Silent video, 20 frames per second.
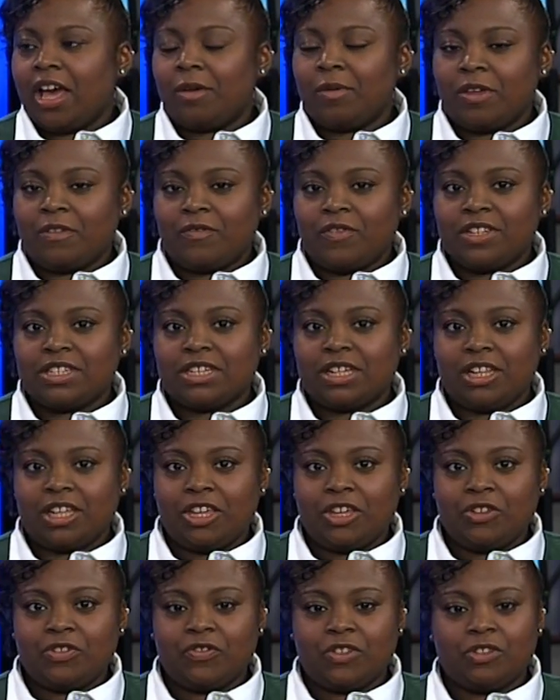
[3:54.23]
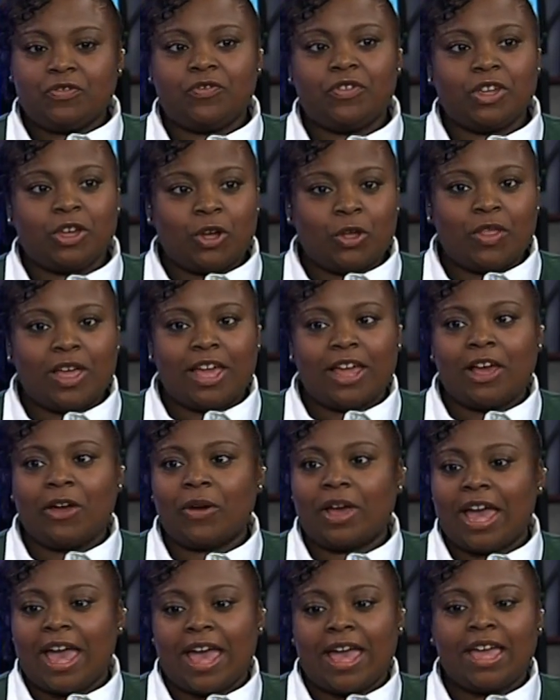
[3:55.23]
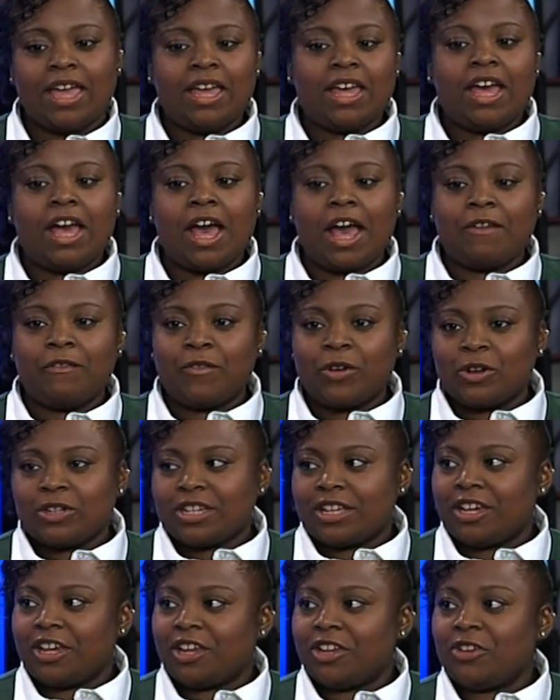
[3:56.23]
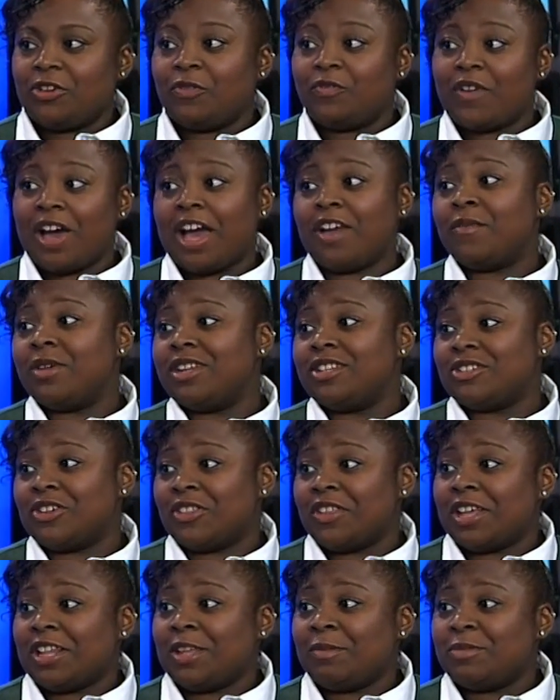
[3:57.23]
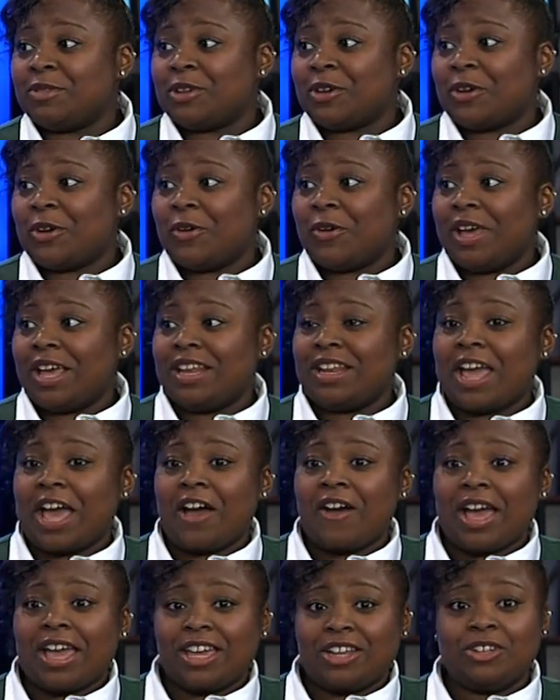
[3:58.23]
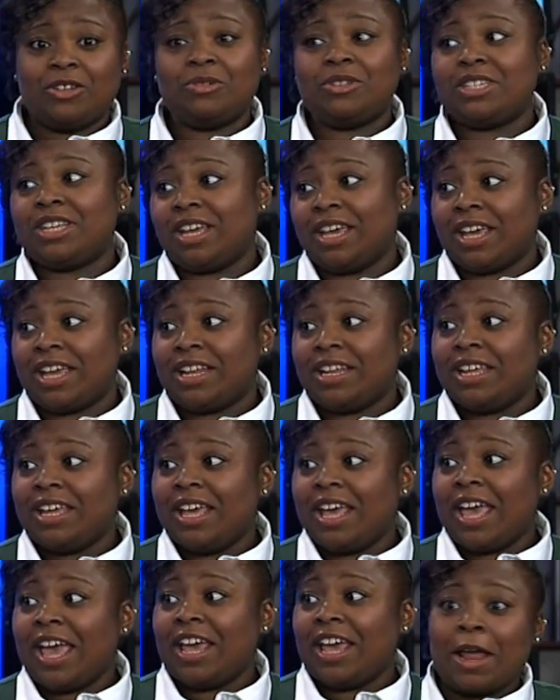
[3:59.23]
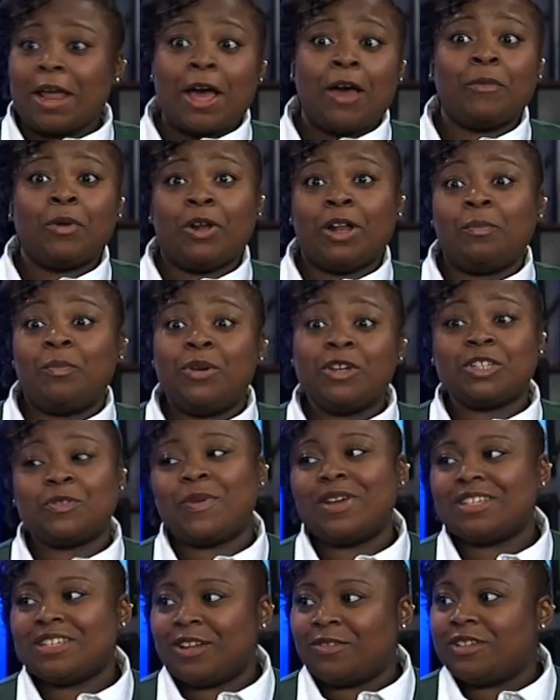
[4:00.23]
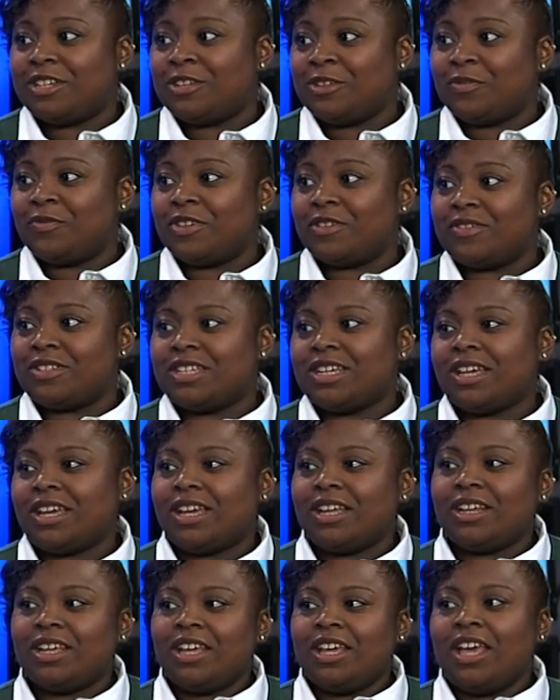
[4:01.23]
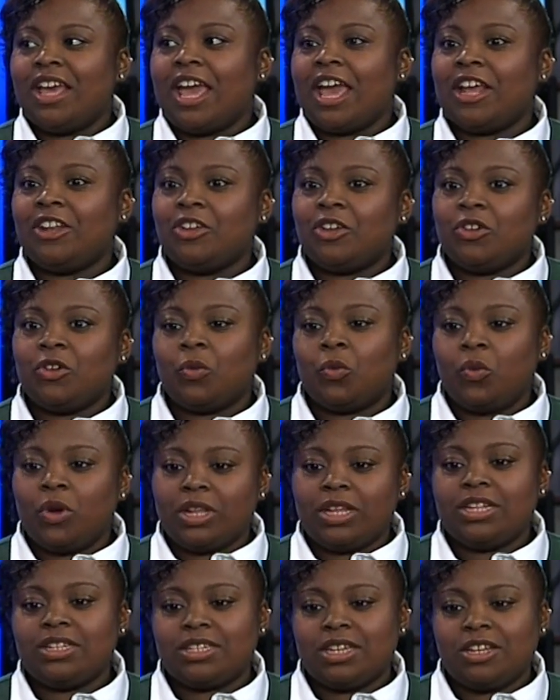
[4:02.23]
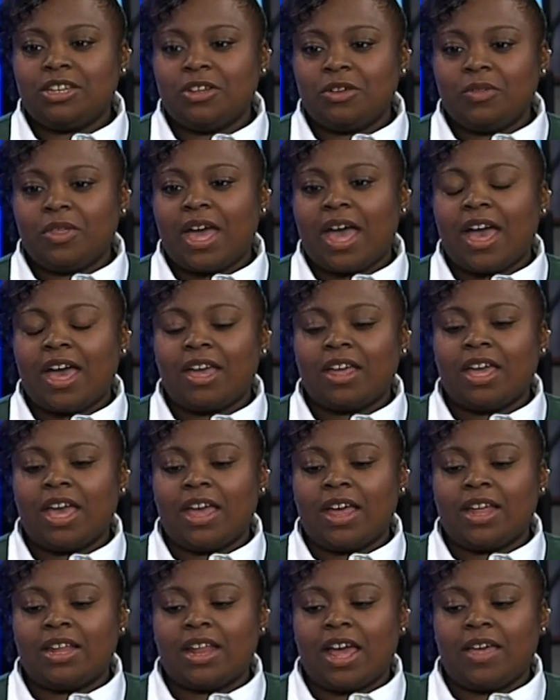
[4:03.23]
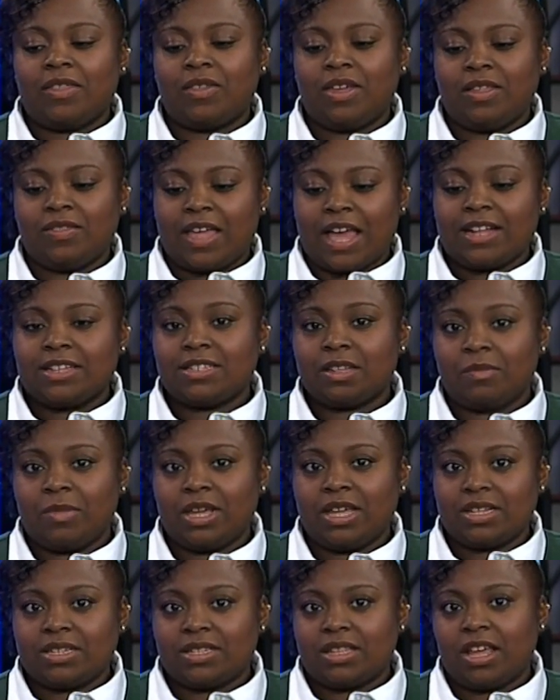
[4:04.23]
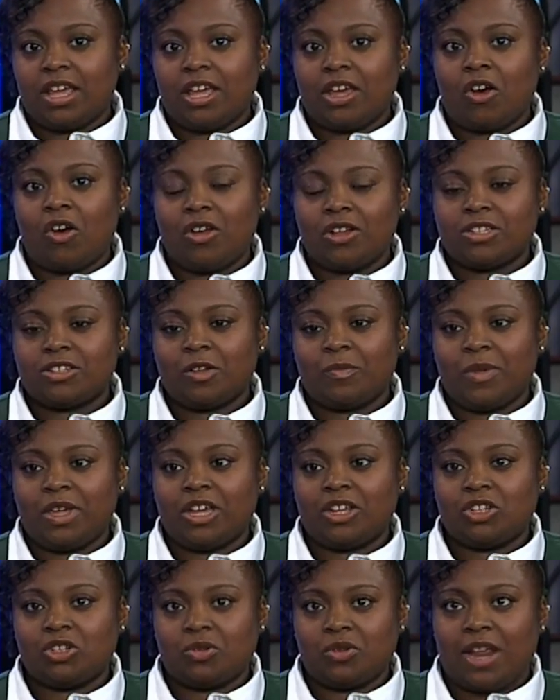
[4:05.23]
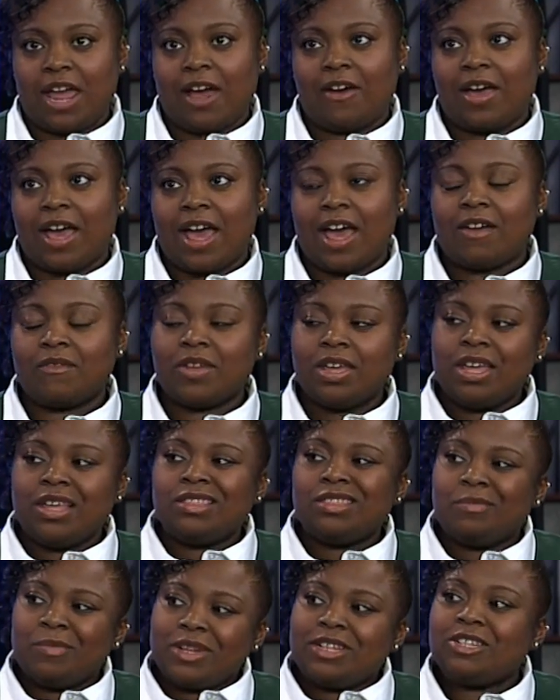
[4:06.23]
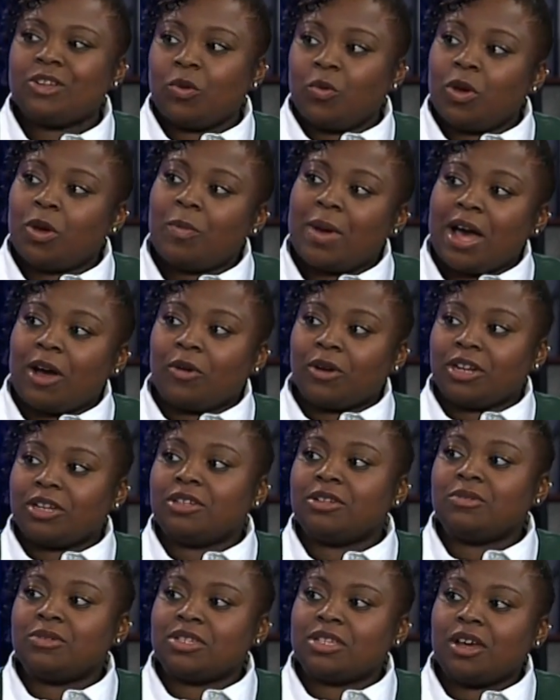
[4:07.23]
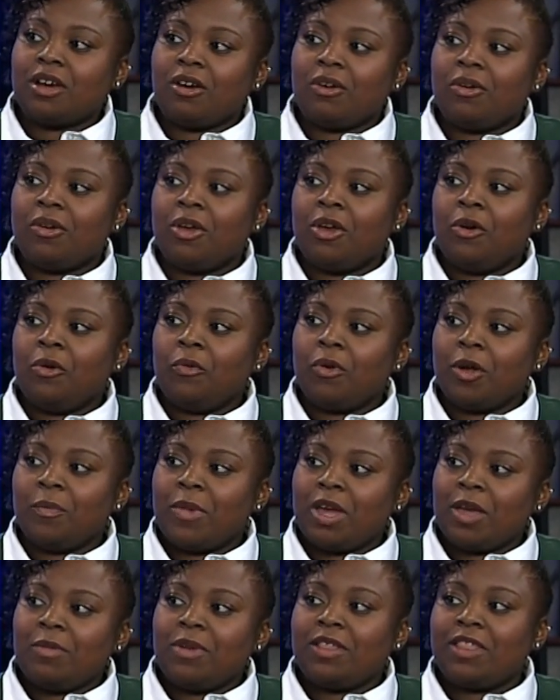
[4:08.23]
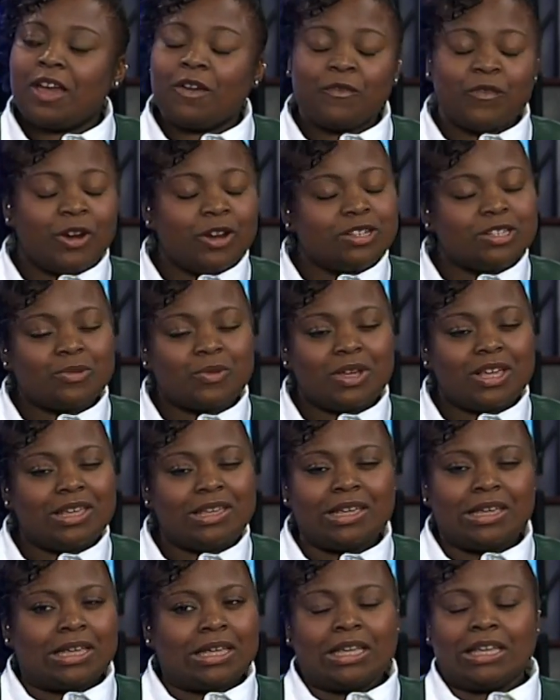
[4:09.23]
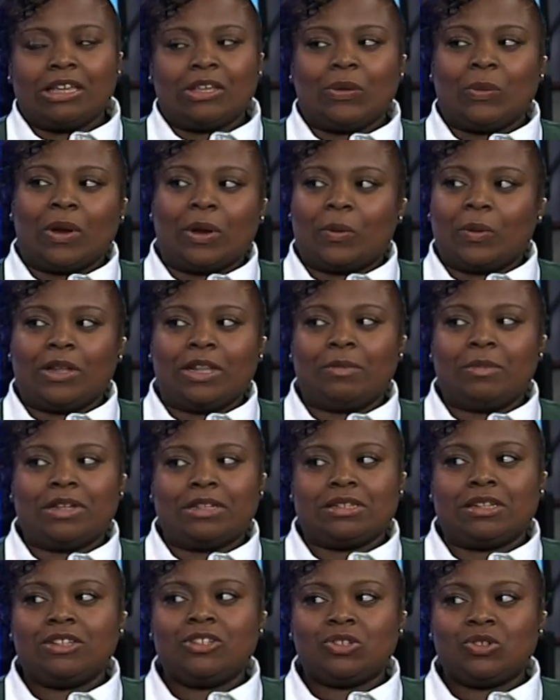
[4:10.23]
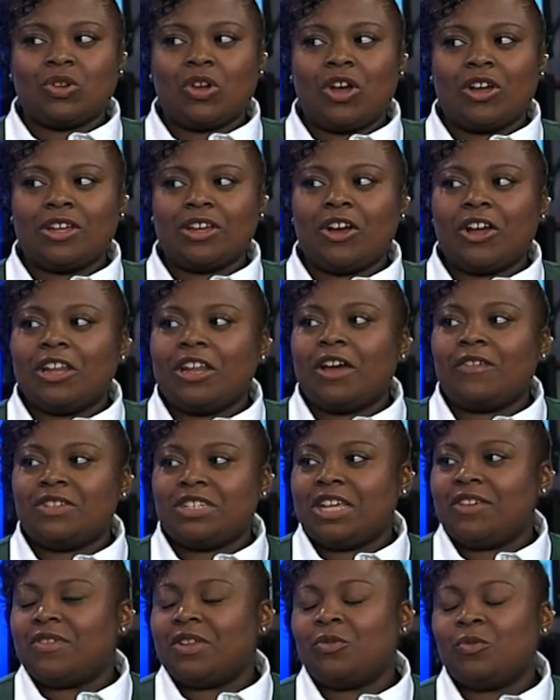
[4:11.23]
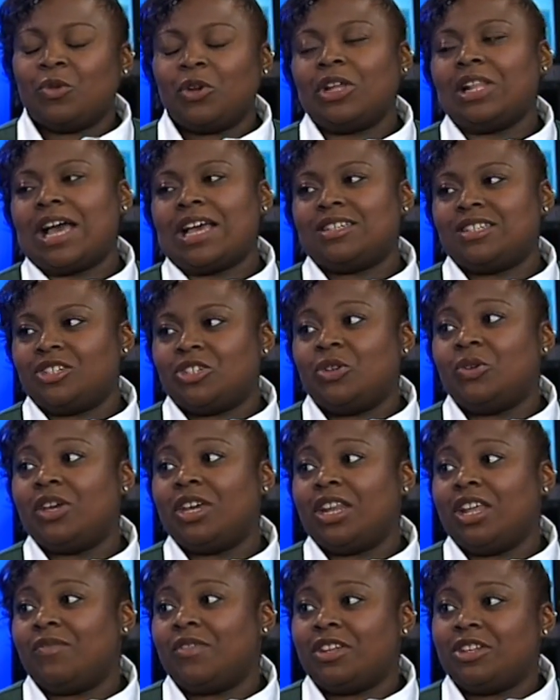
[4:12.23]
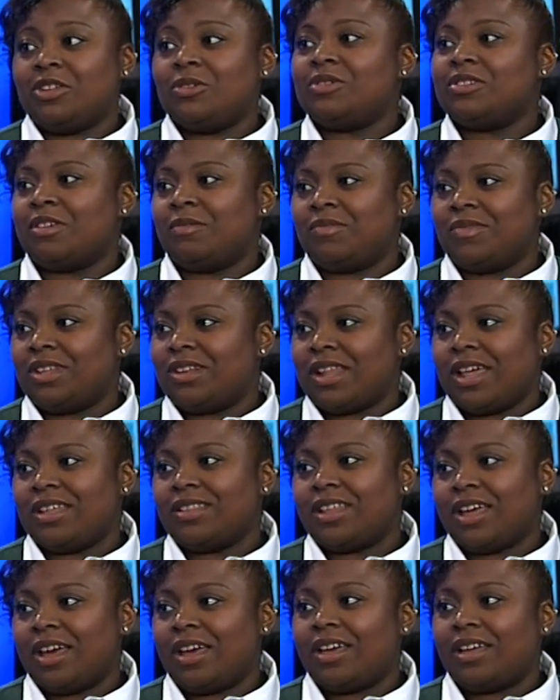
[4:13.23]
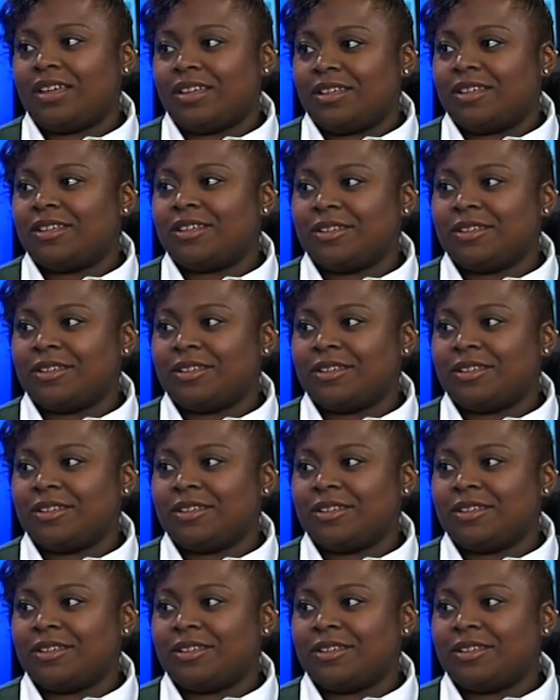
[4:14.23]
I mean, physically, you, you feel that, okay, at first I couldn't do five minutes on the elliptical, and now I can do 10. And now I'm going to push myself to do 15. And you're willing to do that. And I think that's the biggest thing also because you now have the mental willpower to do so, where maybe in that first week, you weren't really mentally strong enough to even realize that you could even do something like that.